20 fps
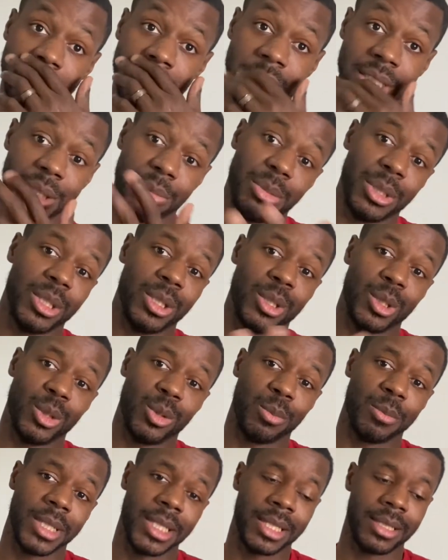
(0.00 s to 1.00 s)
It's been a
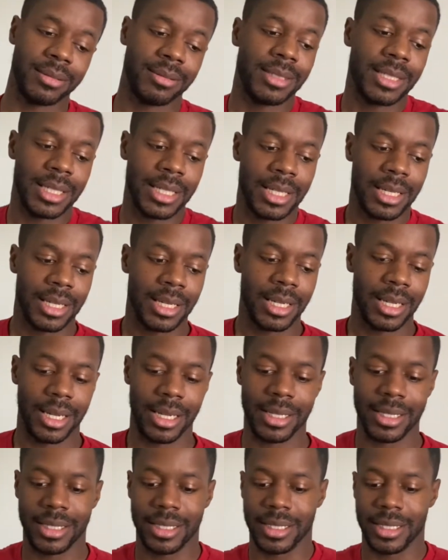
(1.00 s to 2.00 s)
little minute.
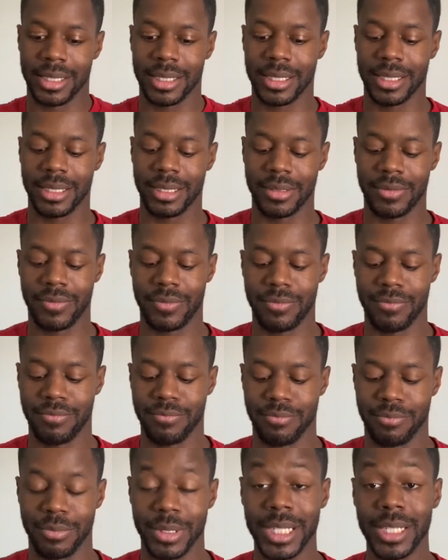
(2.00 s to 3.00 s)

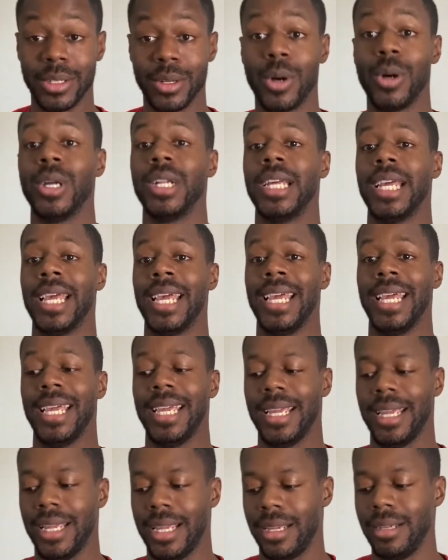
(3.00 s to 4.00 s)
Been on
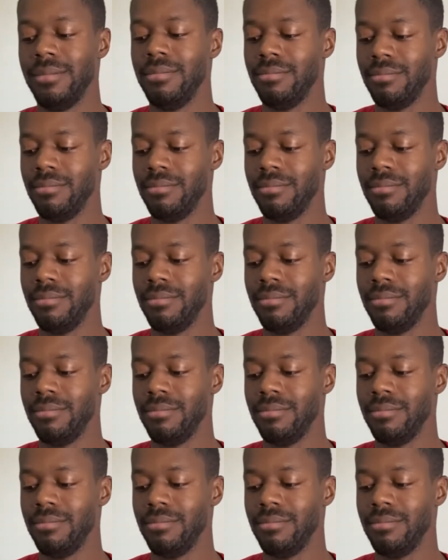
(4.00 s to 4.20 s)
a